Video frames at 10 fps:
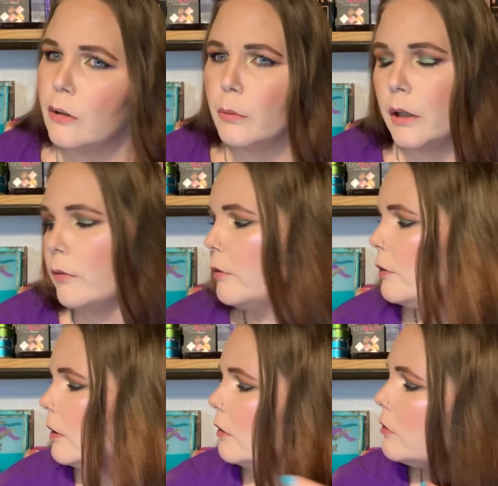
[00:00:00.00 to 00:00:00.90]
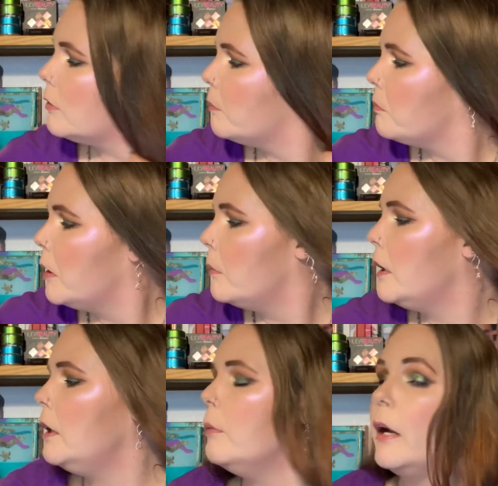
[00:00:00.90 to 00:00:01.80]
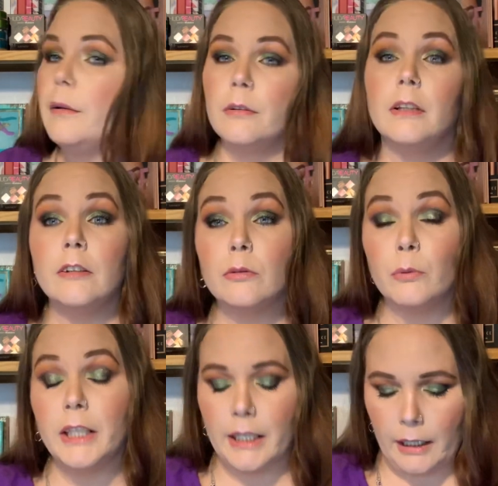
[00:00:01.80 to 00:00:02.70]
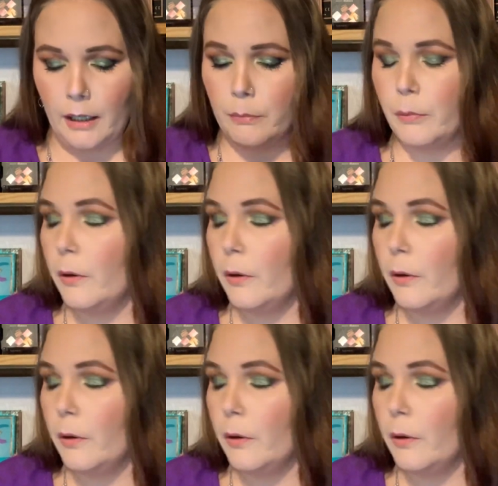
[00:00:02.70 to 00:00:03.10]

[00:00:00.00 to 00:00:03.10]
or whatever for this. But anyway, let's recap